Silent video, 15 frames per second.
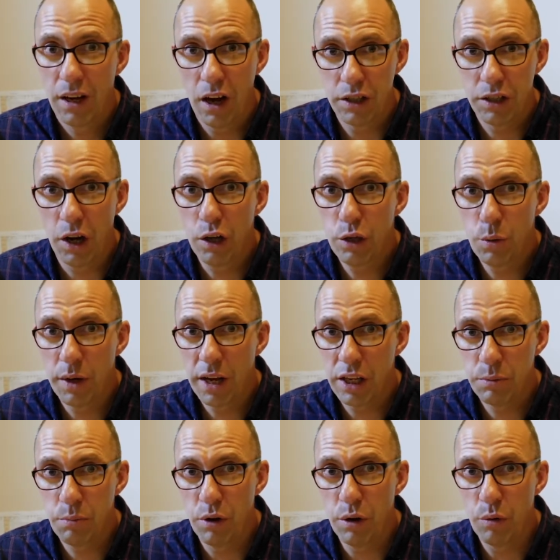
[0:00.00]
I told you it
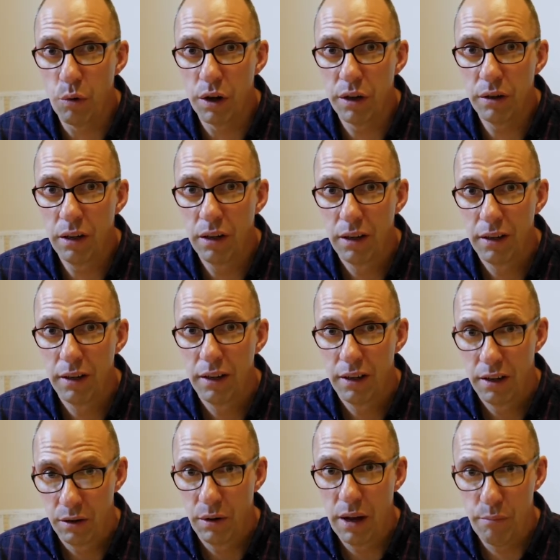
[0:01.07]
gets pretty real,
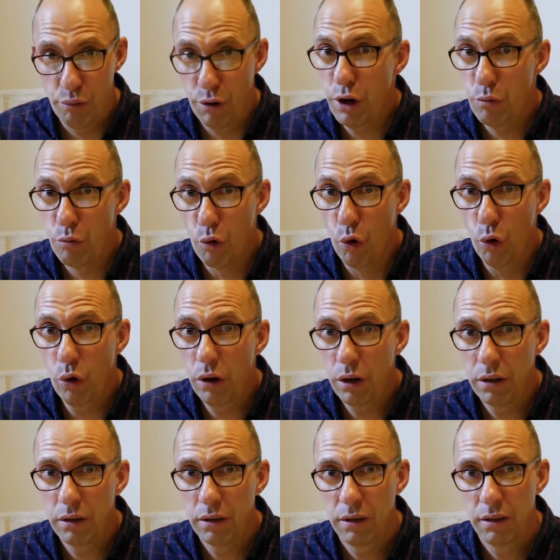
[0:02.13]
pretty
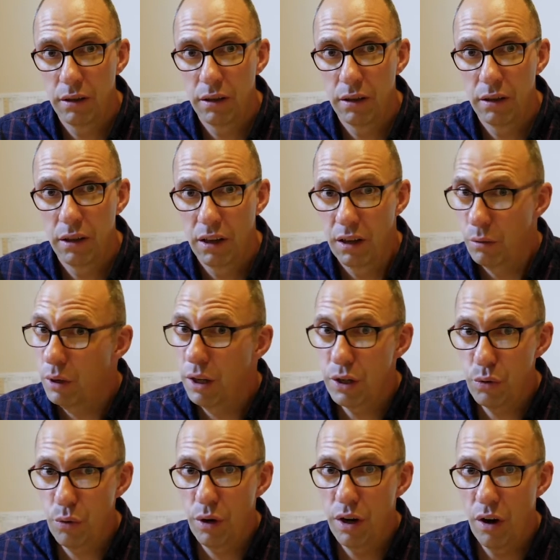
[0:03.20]
raw. Well,
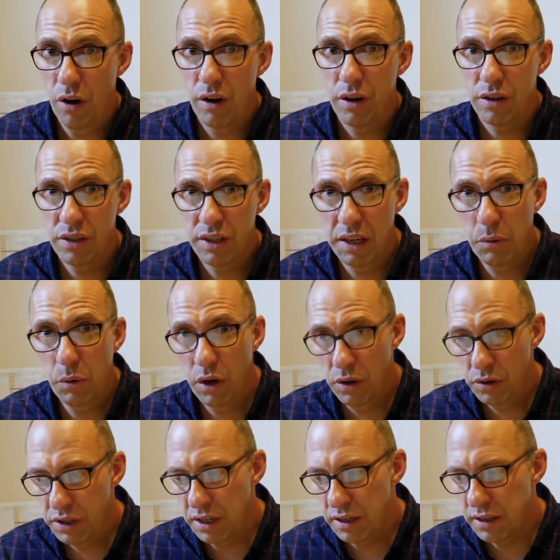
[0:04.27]
let's read on and see what
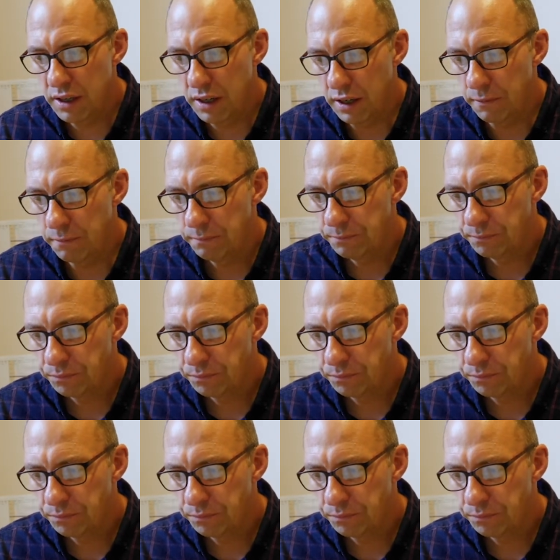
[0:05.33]
else he's seen.